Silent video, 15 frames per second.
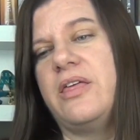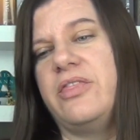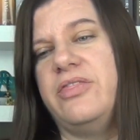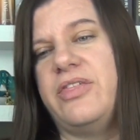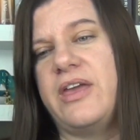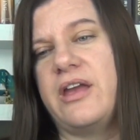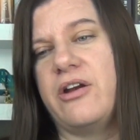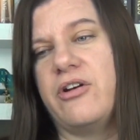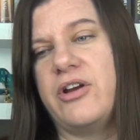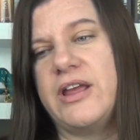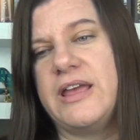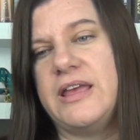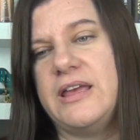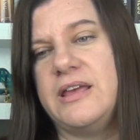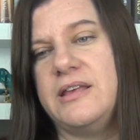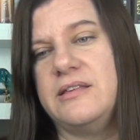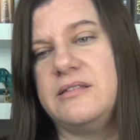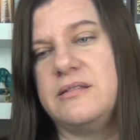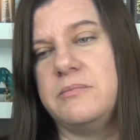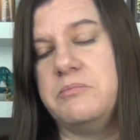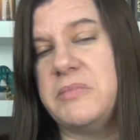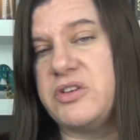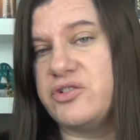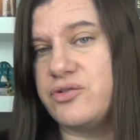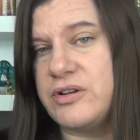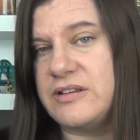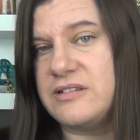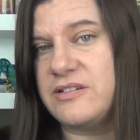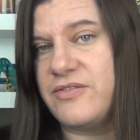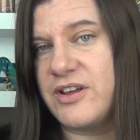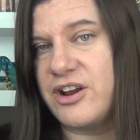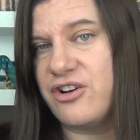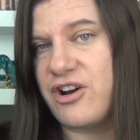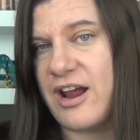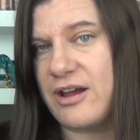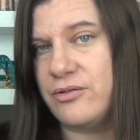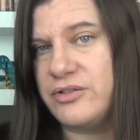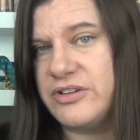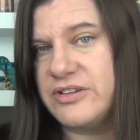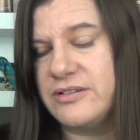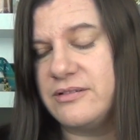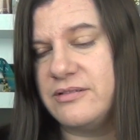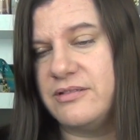there is mysteries to figure out